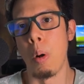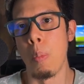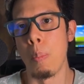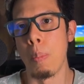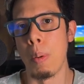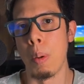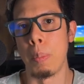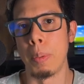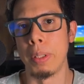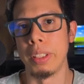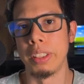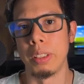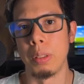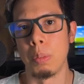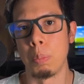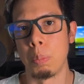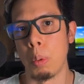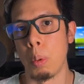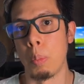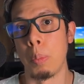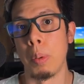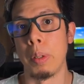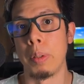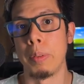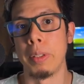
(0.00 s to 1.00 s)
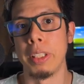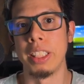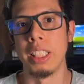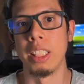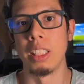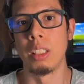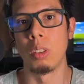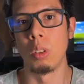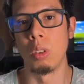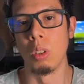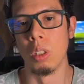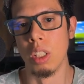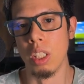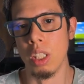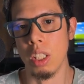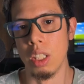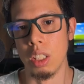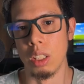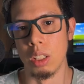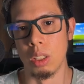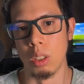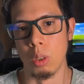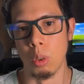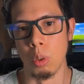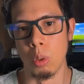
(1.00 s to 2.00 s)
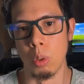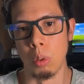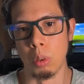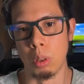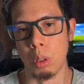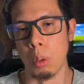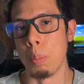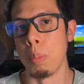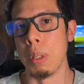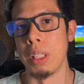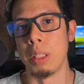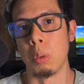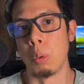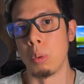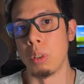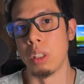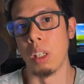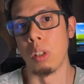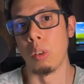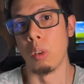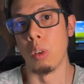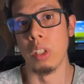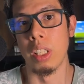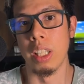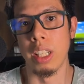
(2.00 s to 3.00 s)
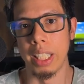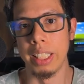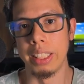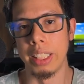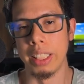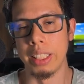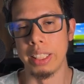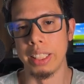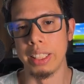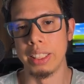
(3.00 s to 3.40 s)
probability to match with another entity.